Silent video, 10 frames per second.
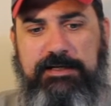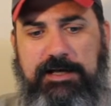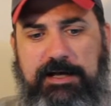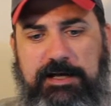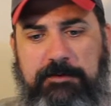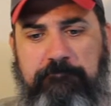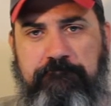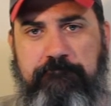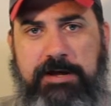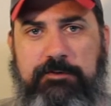Um,
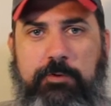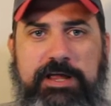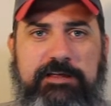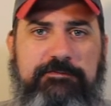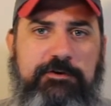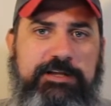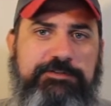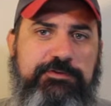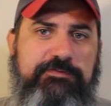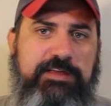by the way, if you're a
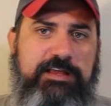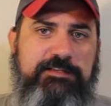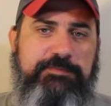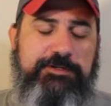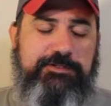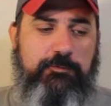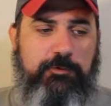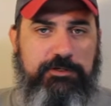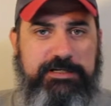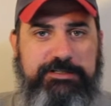history fan, especially
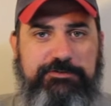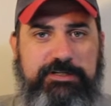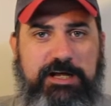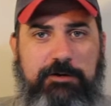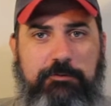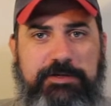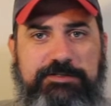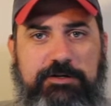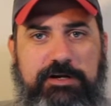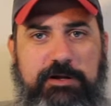world history, I will be
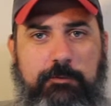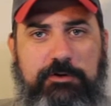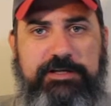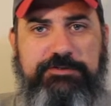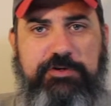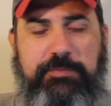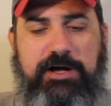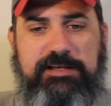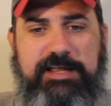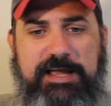starting a world history
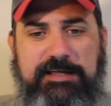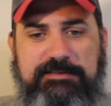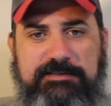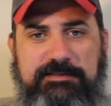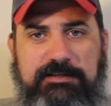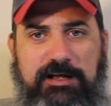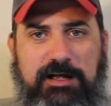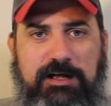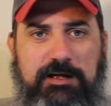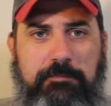podcast
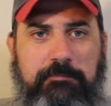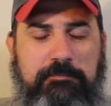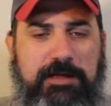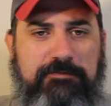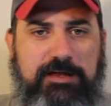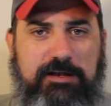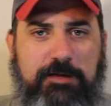um, I've got a